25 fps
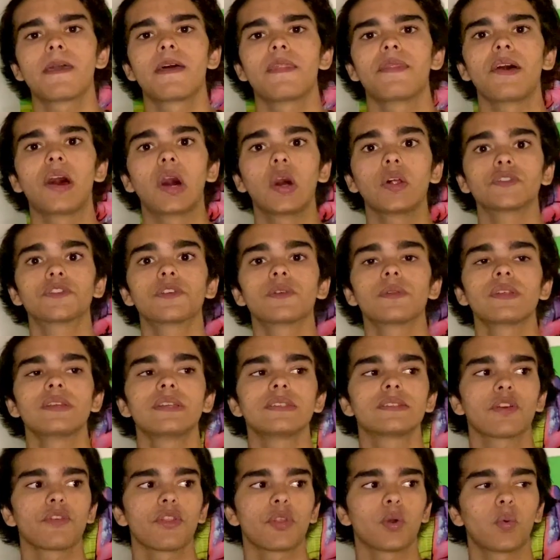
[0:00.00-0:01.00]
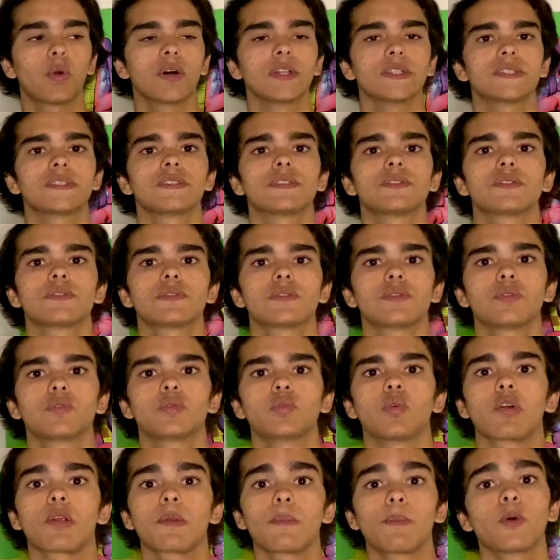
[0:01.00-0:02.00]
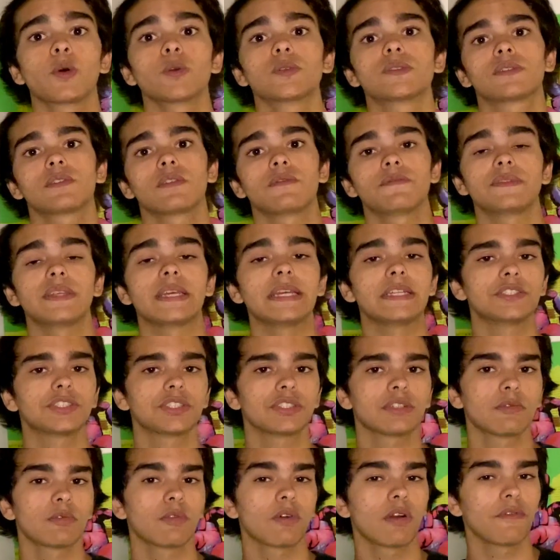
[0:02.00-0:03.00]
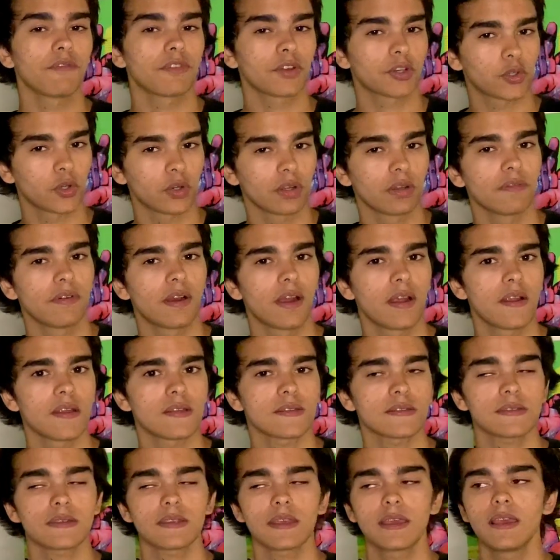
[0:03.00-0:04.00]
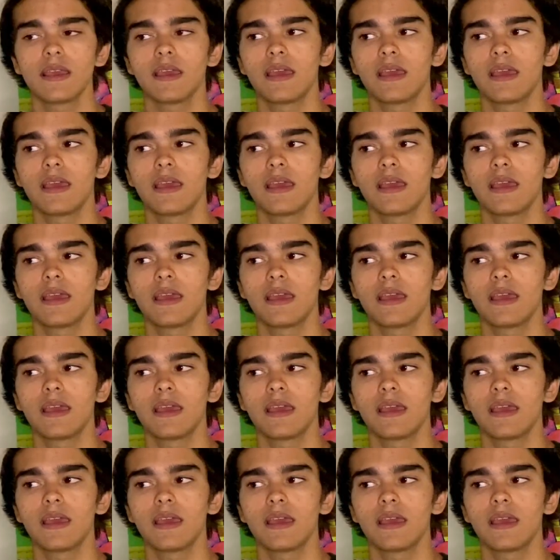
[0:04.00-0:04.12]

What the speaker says: the elderlies are the ones who are in most of danger of the coronavirus,